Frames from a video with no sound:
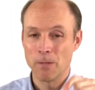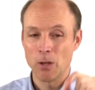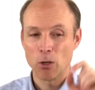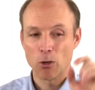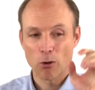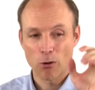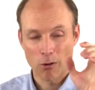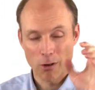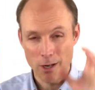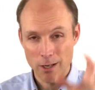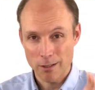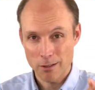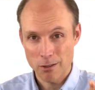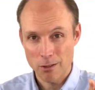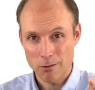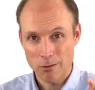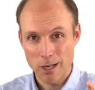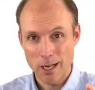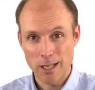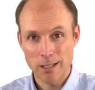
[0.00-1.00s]
Chronic
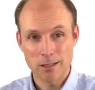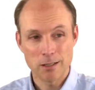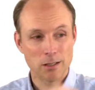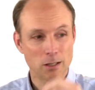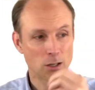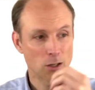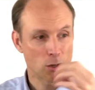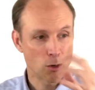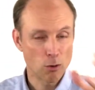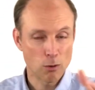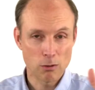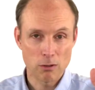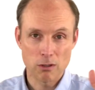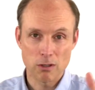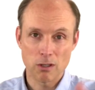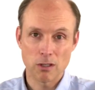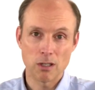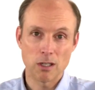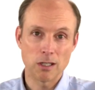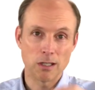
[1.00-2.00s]
stress,
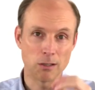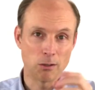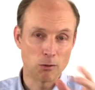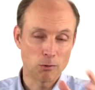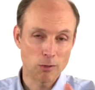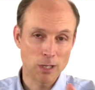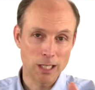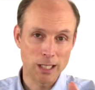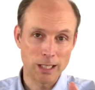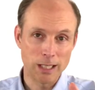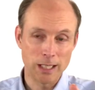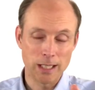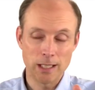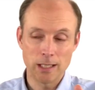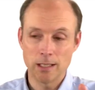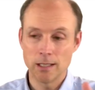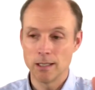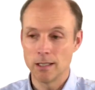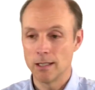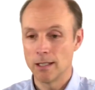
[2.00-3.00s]
cortisol,
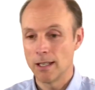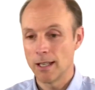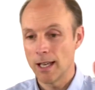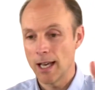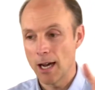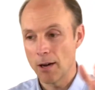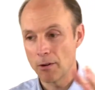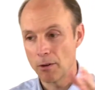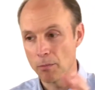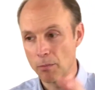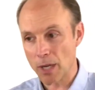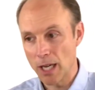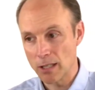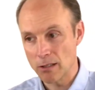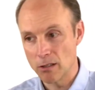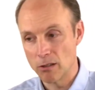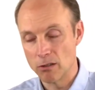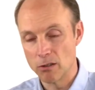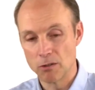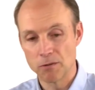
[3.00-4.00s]
adrenaline, how it impacts
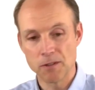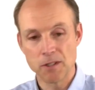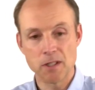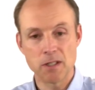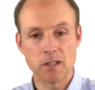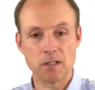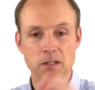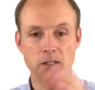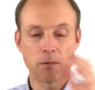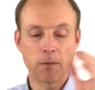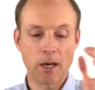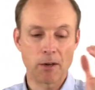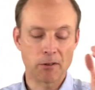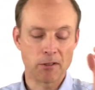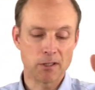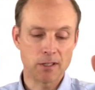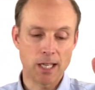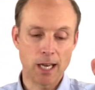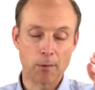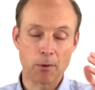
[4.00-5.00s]
the nervous system, how it
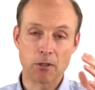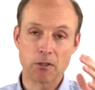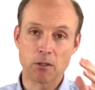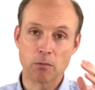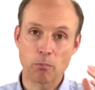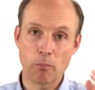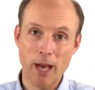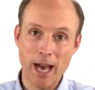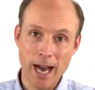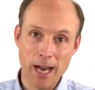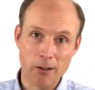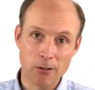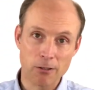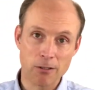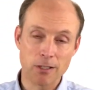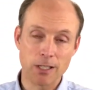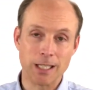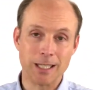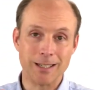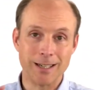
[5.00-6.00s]
establishes
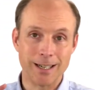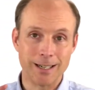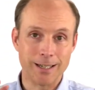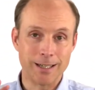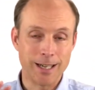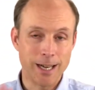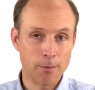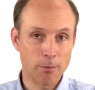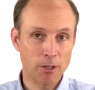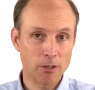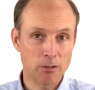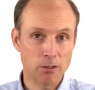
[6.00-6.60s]
patterns in the autonomic